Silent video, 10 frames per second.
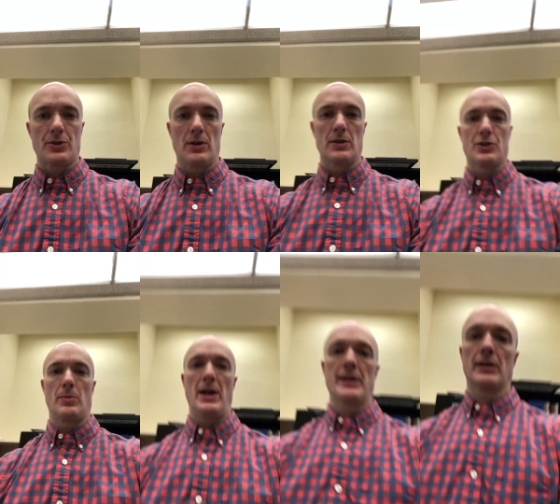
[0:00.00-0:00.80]
or
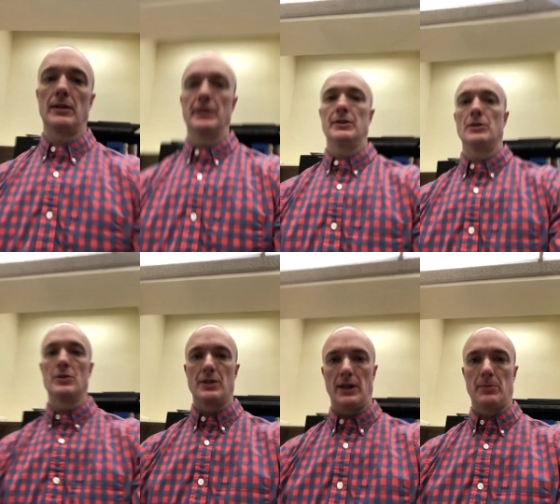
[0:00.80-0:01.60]
traumatically
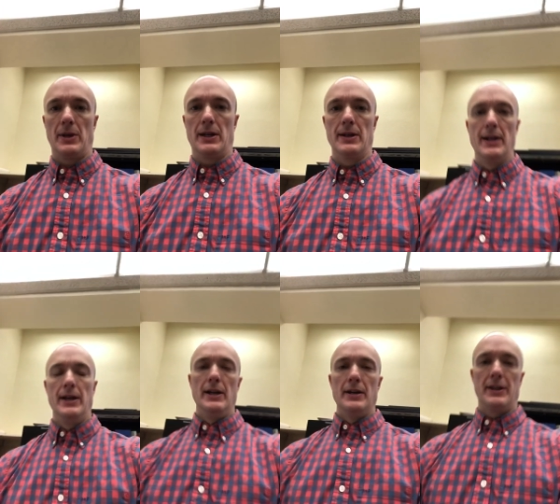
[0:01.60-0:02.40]
induced neck pain.
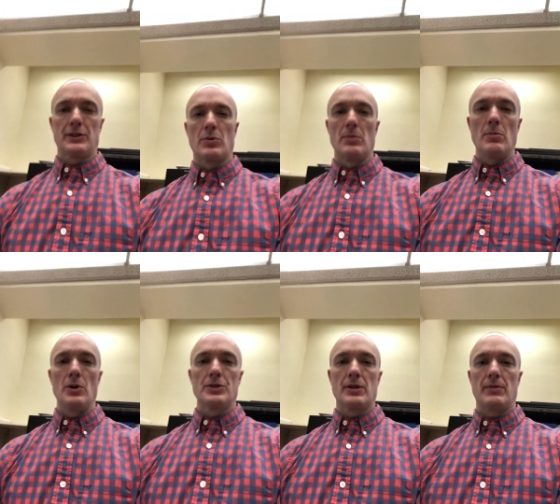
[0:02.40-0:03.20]
That's where
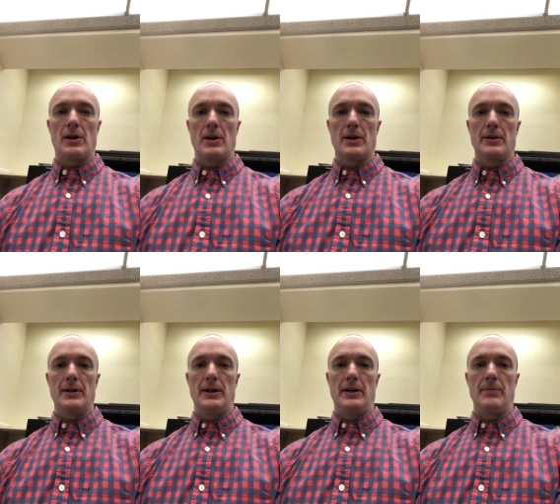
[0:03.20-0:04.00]
most of
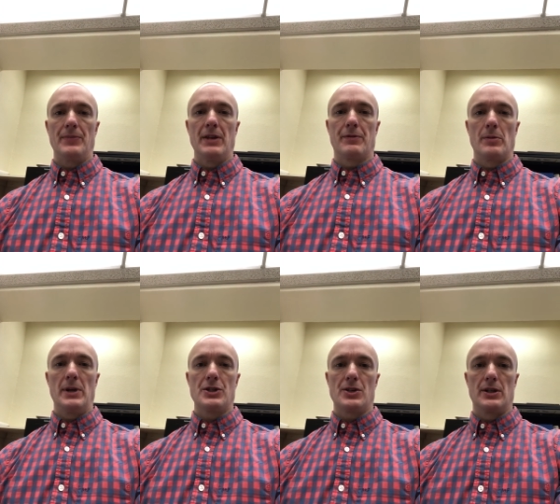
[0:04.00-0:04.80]
our
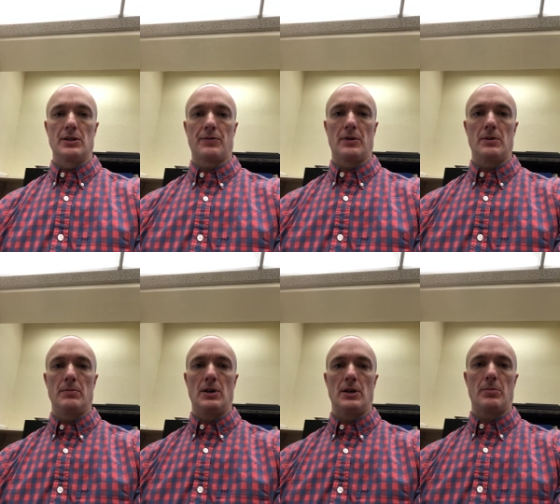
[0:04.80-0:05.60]
information is from
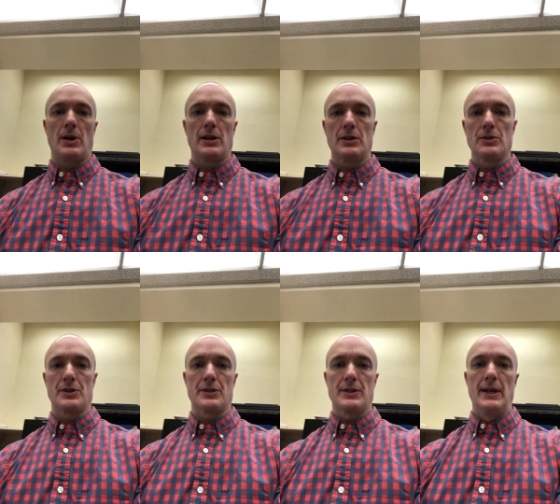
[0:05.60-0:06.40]
on
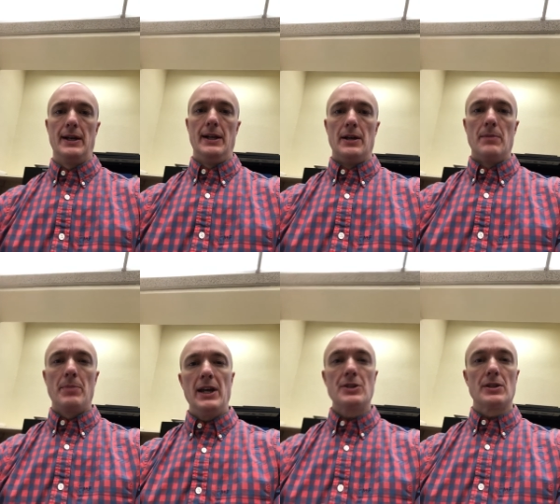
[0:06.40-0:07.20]
prognosis.
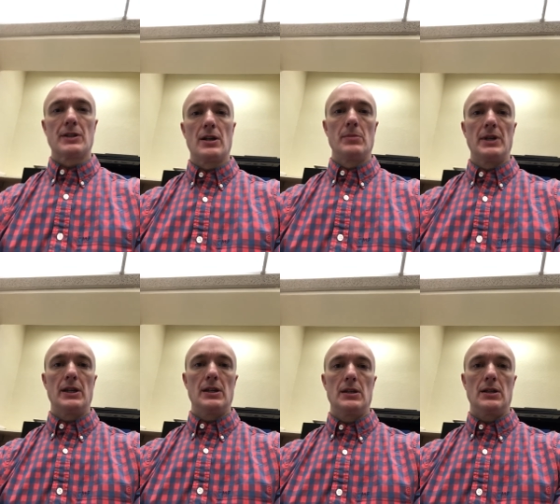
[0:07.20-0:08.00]
Patients coming
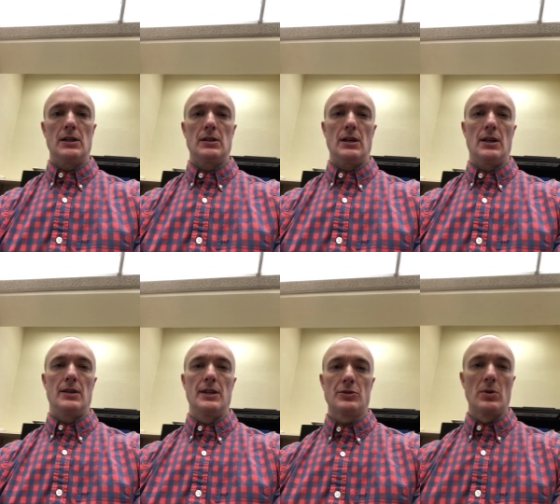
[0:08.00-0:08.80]
in, and
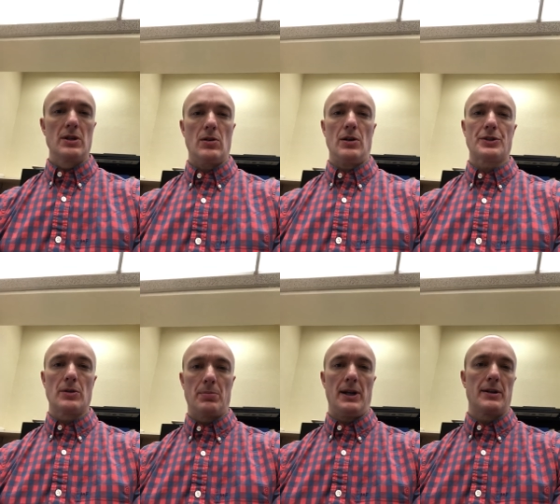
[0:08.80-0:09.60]
this would also
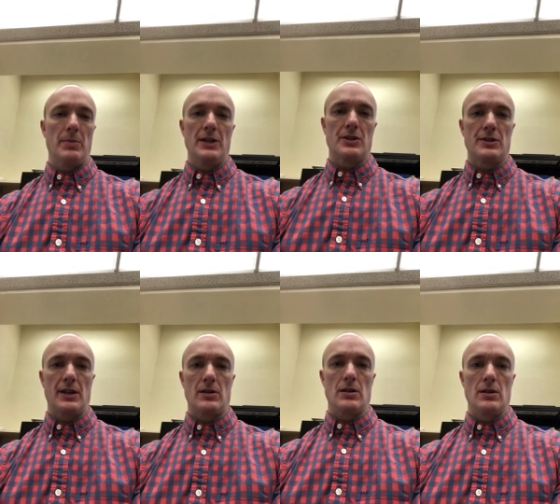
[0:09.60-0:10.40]
apply to patients that